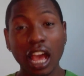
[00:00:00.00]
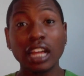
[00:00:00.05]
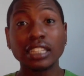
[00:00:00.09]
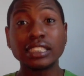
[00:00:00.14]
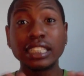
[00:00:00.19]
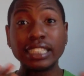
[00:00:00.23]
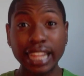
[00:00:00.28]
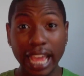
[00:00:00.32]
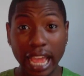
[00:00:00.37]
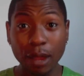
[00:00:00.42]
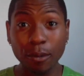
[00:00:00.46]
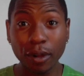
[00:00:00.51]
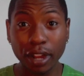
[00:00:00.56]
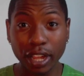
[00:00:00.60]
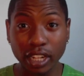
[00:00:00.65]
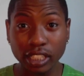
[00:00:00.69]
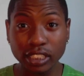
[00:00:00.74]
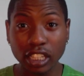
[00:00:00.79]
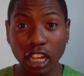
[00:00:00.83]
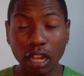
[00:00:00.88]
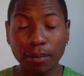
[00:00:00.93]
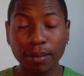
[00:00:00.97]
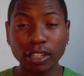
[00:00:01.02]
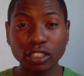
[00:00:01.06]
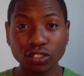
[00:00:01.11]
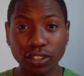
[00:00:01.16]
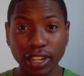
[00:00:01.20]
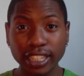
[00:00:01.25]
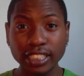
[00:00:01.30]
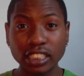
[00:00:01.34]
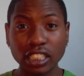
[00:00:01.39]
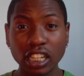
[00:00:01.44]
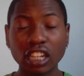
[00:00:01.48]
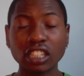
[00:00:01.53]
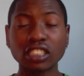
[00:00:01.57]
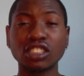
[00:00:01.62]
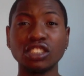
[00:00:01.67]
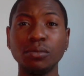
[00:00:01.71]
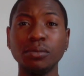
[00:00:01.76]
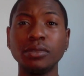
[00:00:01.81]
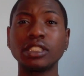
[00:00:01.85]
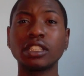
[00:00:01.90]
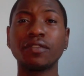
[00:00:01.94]
Today we're here to talk about Trey Songz'
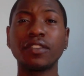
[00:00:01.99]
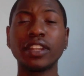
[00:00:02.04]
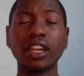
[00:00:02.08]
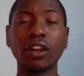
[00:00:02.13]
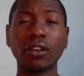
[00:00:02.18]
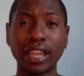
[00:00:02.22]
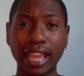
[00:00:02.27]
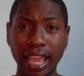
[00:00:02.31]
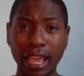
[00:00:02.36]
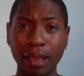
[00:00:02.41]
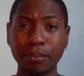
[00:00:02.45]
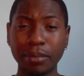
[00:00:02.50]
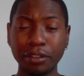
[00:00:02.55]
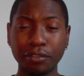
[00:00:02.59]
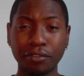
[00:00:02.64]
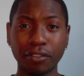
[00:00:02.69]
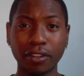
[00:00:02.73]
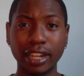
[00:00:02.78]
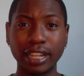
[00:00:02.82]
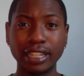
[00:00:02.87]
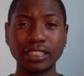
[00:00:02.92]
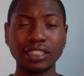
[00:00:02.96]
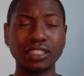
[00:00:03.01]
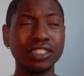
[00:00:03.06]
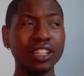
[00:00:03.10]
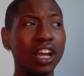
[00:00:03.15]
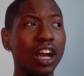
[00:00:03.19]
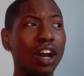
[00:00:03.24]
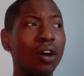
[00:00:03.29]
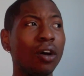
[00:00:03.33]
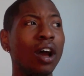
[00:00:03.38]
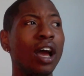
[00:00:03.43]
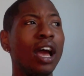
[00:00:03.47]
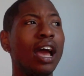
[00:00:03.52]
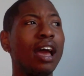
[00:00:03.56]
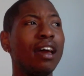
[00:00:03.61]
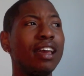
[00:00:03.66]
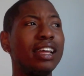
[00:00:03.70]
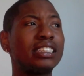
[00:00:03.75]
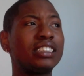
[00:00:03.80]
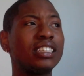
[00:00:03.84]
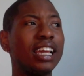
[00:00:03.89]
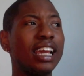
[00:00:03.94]
new music video, Can't Be Friends. You know,
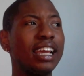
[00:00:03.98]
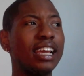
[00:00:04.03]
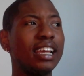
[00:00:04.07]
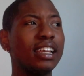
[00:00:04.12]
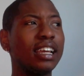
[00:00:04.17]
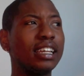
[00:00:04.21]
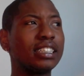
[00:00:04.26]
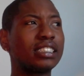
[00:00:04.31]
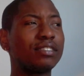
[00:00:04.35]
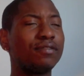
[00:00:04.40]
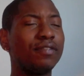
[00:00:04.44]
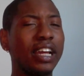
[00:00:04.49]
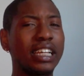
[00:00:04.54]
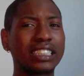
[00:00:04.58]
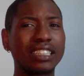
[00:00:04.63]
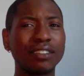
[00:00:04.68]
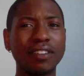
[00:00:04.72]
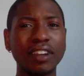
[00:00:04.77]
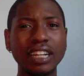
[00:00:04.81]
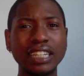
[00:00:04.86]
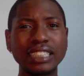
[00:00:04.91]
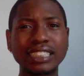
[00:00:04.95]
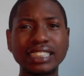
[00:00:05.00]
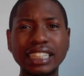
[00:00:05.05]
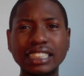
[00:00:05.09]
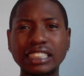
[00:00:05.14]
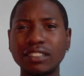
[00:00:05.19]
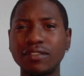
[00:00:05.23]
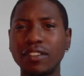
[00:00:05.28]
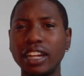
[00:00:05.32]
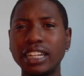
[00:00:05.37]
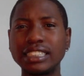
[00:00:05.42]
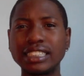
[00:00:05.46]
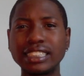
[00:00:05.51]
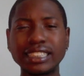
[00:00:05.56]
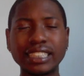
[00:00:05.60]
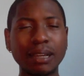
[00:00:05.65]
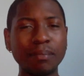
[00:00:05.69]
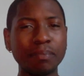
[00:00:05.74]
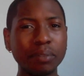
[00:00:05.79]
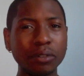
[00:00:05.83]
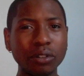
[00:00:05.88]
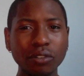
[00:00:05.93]
it's it's it's a very it's a very
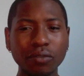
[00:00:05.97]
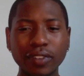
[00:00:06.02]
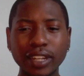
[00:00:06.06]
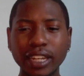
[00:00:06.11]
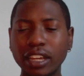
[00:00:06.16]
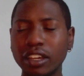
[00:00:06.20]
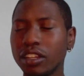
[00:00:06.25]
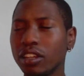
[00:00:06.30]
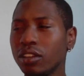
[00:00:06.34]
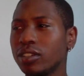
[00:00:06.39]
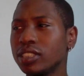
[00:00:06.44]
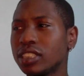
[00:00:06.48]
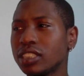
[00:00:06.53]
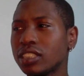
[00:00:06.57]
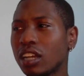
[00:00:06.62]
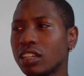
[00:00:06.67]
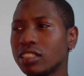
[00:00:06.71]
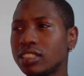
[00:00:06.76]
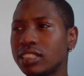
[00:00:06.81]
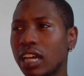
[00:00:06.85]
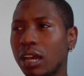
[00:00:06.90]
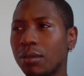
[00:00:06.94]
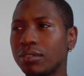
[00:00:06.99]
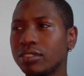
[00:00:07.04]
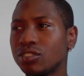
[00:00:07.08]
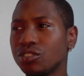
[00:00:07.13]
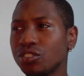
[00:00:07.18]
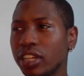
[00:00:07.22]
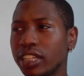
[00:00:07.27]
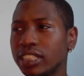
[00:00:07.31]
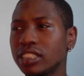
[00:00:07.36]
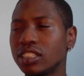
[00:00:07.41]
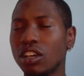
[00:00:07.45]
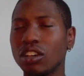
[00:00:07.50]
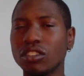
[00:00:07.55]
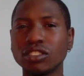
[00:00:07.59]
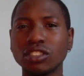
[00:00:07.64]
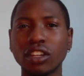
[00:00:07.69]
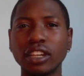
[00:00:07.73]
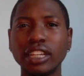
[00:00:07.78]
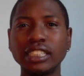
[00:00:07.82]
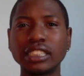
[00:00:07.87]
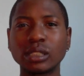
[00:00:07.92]
simple video. You know, it starts out with Trey Songz.
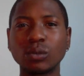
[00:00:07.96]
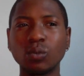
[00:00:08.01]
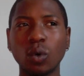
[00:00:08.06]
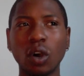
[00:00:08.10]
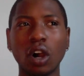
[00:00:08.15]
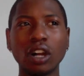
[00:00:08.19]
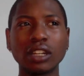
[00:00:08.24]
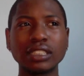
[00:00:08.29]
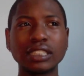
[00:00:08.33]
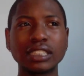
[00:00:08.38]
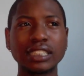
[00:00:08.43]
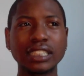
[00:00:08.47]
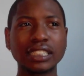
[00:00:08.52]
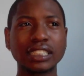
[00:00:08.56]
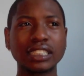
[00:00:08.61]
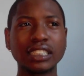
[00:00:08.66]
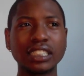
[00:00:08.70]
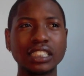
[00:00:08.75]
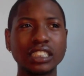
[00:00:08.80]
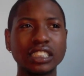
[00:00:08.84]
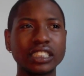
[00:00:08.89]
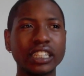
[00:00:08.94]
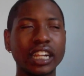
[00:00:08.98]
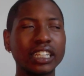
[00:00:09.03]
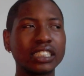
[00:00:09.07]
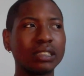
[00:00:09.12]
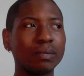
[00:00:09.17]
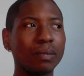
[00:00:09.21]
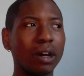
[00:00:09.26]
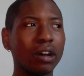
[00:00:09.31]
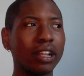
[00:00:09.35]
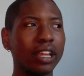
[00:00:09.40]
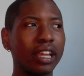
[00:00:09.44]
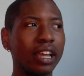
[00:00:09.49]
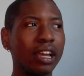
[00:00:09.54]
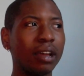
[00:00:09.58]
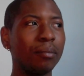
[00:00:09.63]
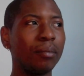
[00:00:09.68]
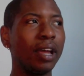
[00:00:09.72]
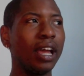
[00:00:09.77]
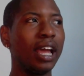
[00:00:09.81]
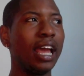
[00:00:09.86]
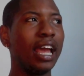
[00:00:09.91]
You know, he just walks and sits in his chair. It's about him
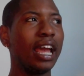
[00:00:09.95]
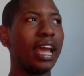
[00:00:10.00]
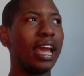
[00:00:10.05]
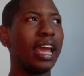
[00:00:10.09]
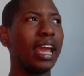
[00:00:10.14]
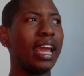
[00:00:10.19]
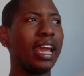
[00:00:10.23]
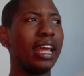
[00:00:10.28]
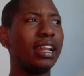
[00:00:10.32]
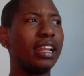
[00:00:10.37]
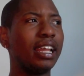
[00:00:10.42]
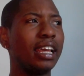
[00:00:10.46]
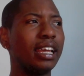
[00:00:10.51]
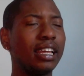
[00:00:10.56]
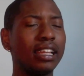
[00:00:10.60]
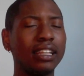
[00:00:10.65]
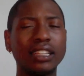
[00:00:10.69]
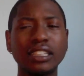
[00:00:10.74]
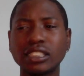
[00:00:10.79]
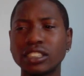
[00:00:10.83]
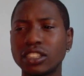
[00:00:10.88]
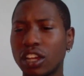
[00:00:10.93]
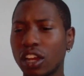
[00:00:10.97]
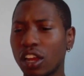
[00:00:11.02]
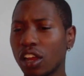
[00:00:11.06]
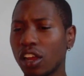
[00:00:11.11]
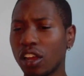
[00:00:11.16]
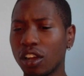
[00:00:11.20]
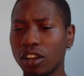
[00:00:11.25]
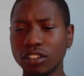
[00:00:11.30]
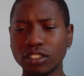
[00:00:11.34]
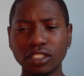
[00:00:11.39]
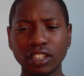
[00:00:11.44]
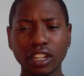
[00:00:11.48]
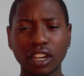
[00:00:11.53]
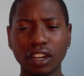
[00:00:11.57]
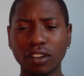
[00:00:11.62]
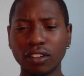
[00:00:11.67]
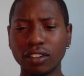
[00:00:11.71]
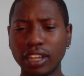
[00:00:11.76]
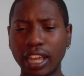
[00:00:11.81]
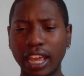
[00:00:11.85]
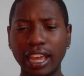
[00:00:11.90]
and this girl. You
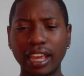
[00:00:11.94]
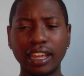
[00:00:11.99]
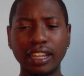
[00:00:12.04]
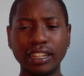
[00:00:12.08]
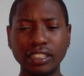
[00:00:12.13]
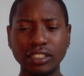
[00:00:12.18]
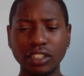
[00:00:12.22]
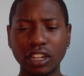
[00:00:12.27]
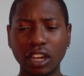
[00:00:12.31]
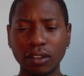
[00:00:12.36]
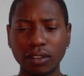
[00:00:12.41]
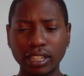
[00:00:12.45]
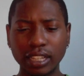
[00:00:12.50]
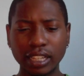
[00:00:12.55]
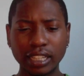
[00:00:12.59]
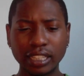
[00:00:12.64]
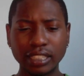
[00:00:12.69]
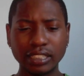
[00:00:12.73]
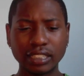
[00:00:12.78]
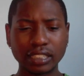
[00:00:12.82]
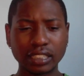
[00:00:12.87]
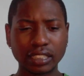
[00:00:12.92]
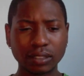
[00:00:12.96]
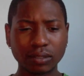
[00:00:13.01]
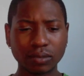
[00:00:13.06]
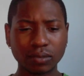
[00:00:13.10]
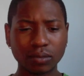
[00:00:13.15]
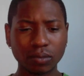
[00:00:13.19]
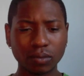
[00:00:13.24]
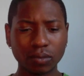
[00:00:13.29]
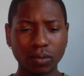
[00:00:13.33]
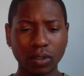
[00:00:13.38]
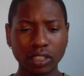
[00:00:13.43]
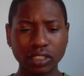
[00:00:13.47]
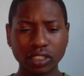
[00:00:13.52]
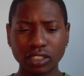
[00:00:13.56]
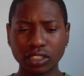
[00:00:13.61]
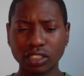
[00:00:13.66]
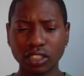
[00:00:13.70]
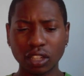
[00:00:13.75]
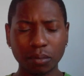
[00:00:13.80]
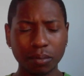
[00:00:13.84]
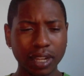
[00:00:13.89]
know, and you know he, he, just wants her
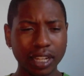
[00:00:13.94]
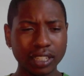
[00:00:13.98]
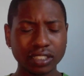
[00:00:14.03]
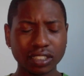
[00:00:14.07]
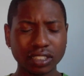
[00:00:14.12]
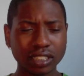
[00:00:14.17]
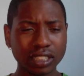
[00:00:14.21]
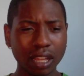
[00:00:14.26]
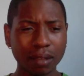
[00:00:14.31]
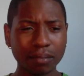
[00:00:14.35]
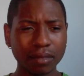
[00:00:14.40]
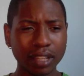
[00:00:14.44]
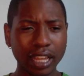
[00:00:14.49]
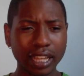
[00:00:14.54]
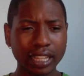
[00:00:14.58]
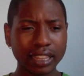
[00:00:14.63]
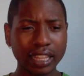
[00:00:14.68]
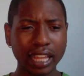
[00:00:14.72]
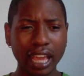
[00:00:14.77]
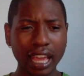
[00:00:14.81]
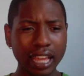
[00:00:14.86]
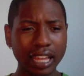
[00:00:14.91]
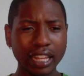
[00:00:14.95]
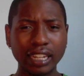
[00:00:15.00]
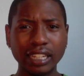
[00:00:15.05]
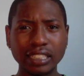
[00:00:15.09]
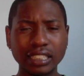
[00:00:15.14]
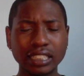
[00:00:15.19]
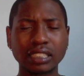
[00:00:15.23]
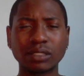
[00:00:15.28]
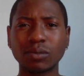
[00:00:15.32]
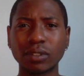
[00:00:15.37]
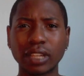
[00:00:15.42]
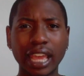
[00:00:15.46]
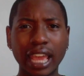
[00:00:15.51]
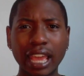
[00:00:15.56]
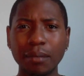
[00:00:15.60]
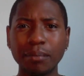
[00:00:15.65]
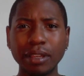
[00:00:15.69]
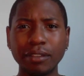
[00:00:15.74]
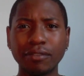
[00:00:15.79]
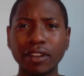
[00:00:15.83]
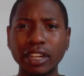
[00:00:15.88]
so much or something like that, and he just
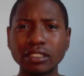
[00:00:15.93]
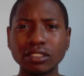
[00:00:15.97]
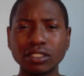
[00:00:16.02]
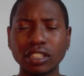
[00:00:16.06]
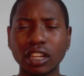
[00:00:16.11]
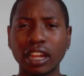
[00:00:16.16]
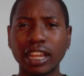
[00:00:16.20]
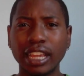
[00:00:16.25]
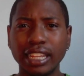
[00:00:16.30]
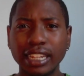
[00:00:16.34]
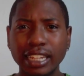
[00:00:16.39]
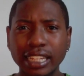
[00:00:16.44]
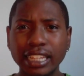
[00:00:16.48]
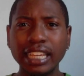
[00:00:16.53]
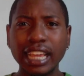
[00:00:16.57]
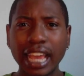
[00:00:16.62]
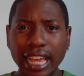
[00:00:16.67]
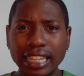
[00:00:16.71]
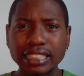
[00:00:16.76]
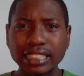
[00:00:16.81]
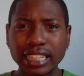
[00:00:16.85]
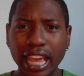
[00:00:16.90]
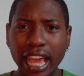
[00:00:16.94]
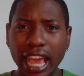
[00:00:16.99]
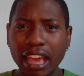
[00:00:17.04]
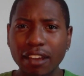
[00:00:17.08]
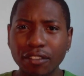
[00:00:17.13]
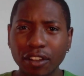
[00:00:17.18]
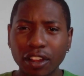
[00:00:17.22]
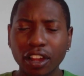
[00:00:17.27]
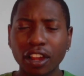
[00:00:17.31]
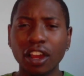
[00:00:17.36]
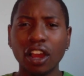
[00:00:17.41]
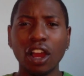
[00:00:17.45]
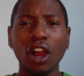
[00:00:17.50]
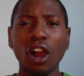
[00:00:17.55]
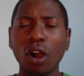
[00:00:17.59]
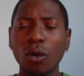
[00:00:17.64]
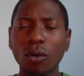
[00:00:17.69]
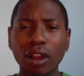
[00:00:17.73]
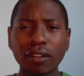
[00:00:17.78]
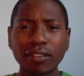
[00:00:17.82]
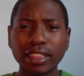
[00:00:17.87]
can't be friends with her. He he has to have her
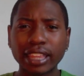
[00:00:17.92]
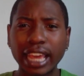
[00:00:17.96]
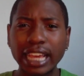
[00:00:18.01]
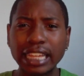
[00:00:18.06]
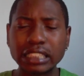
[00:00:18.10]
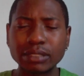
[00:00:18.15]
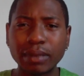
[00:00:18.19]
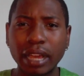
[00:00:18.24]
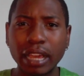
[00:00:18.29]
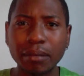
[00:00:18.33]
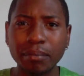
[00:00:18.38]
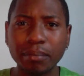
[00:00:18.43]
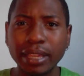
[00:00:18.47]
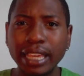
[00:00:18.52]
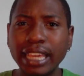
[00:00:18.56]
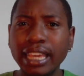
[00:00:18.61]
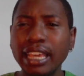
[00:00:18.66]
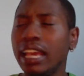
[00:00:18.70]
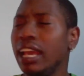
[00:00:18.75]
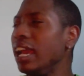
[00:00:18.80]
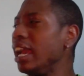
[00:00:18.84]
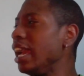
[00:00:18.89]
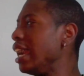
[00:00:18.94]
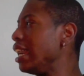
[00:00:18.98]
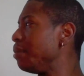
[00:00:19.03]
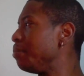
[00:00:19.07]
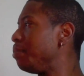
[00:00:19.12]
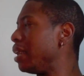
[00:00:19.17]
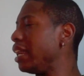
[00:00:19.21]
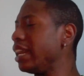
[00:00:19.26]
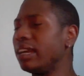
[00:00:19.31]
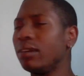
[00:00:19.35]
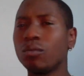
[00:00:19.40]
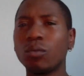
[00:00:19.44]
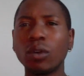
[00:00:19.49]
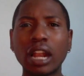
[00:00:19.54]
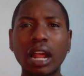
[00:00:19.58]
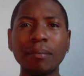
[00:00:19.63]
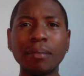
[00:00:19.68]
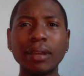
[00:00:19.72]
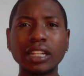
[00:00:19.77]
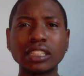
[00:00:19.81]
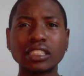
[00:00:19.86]
or whatever the case might be. But what
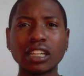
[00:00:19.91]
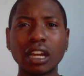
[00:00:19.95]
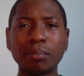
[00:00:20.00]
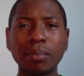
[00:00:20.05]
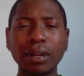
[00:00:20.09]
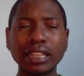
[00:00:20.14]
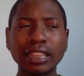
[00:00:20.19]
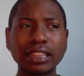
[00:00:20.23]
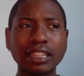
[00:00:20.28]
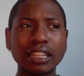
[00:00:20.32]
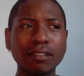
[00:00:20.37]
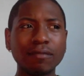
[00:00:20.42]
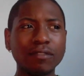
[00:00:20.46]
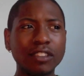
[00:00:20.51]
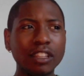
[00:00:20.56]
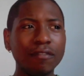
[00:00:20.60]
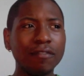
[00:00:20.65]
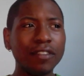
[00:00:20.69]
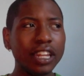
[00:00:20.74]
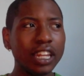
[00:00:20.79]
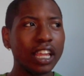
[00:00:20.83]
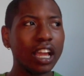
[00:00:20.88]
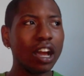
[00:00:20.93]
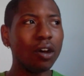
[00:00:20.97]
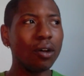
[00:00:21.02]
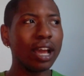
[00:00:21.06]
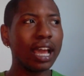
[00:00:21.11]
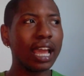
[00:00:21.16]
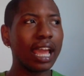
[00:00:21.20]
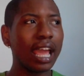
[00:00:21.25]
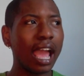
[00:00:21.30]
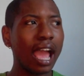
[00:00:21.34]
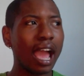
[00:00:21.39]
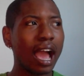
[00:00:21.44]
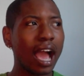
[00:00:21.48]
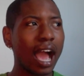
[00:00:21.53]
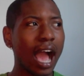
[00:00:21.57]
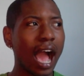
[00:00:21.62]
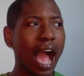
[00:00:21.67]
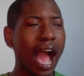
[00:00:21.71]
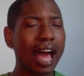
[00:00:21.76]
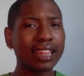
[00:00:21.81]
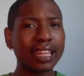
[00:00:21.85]
I'm here to talk, but the the video,
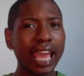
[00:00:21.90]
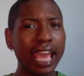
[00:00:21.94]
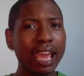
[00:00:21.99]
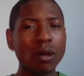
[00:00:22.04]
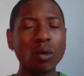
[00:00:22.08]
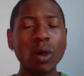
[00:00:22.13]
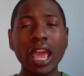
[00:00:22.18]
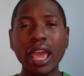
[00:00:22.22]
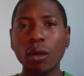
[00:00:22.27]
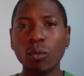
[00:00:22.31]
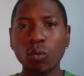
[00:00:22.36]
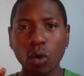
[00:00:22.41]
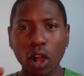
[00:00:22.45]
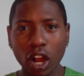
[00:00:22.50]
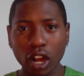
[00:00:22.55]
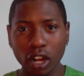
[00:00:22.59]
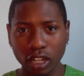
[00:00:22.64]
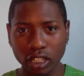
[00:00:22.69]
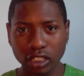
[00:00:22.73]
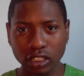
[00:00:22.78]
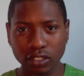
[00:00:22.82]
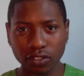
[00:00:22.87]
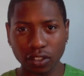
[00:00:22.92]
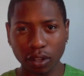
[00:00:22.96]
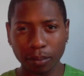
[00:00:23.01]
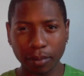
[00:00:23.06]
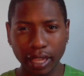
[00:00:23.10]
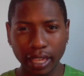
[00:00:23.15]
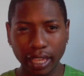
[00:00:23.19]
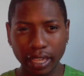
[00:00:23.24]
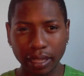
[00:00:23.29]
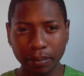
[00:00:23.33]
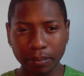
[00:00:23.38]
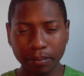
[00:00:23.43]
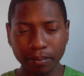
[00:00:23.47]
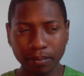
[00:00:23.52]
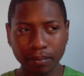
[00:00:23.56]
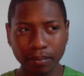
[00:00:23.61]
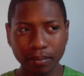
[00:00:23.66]
I, it it works for me.